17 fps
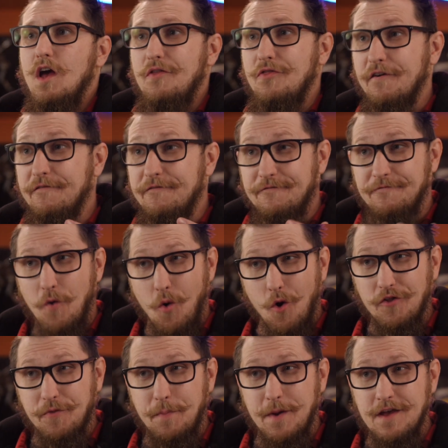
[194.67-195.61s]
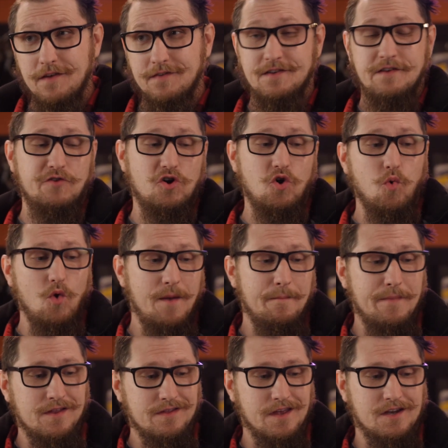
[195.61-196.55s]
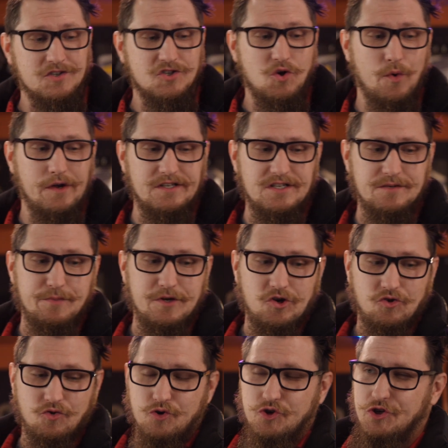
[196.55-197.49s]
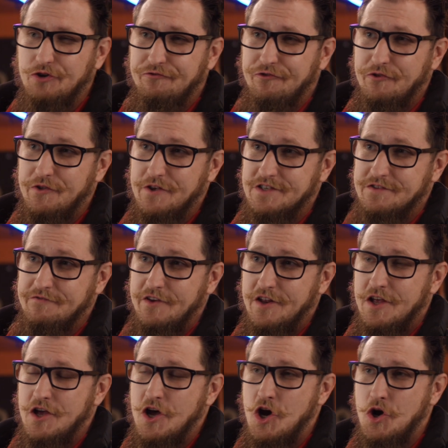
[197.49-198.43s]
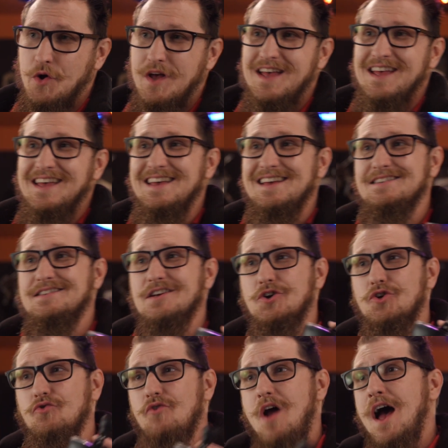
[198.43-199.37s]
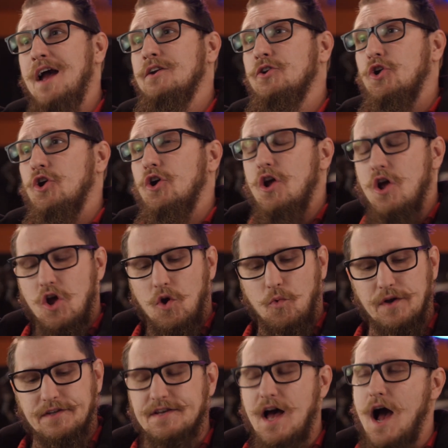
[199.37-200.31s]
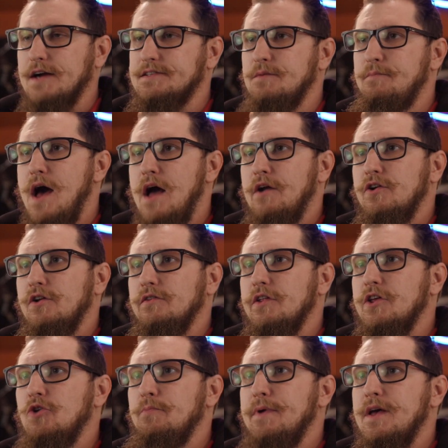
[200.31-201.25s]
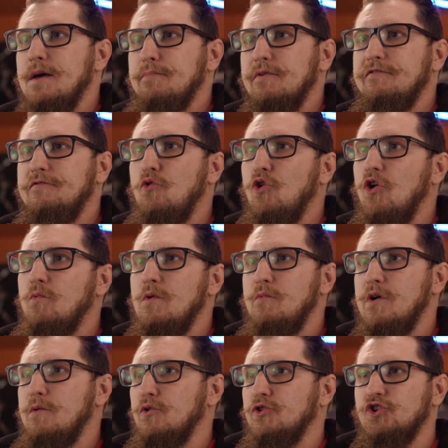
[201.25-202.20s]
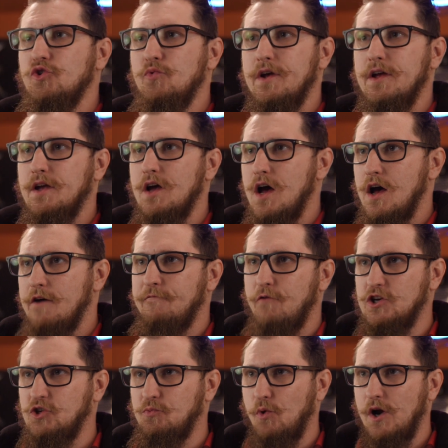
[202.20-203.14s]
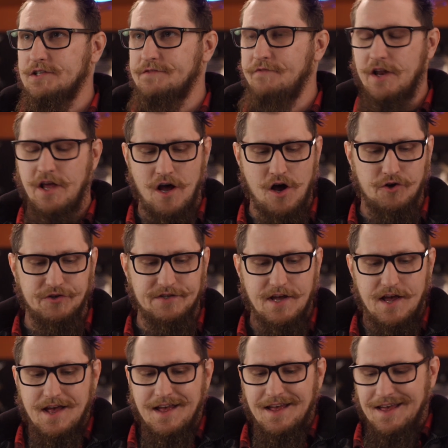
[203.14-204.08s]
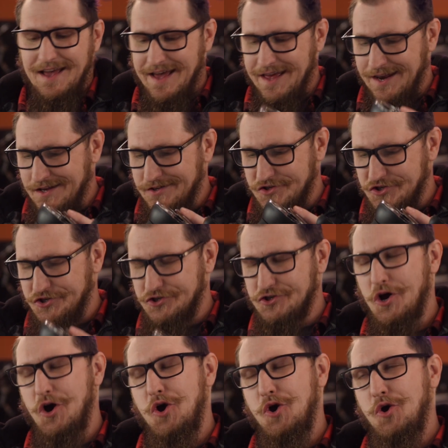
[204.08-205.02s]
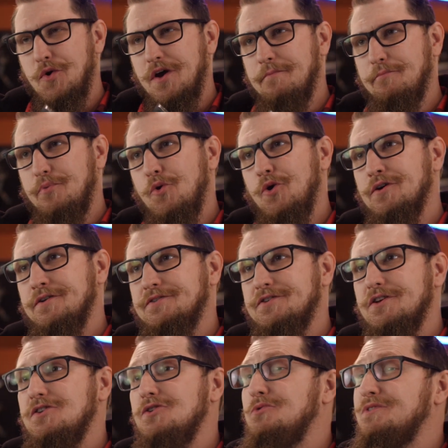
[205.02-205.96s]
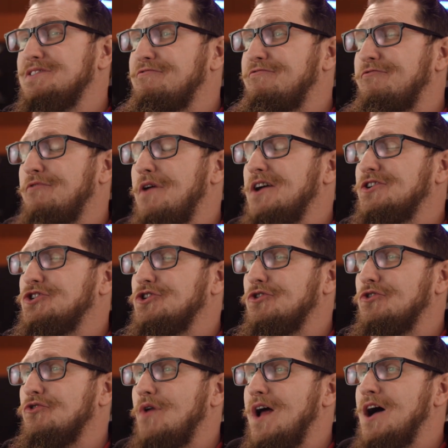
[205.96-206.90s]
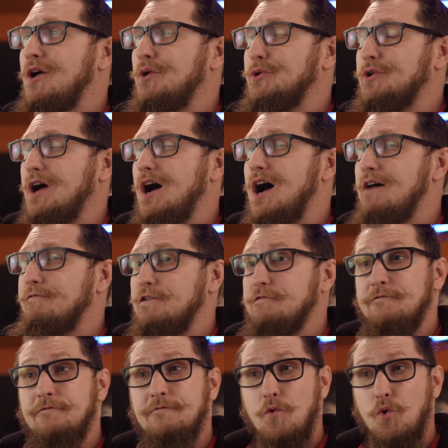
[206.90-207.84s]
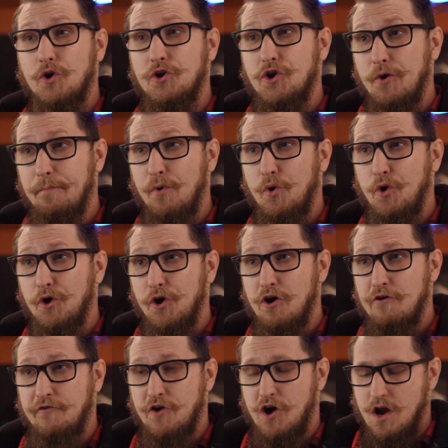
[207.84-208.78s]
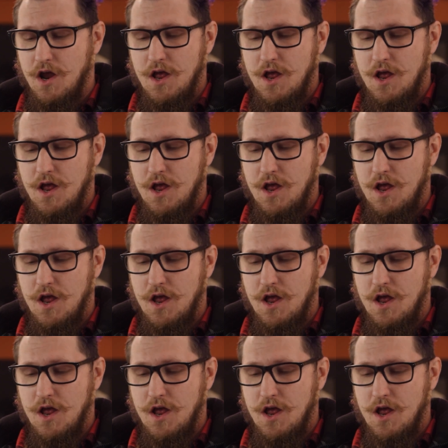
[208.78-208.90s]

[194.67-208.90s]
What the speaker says: The fourth piece of equipment that is going to be crucial for this video is a grinder. We talked about it a little bit before when we were doing French press videos. It is so important to use fresh ground coffee for your pour over.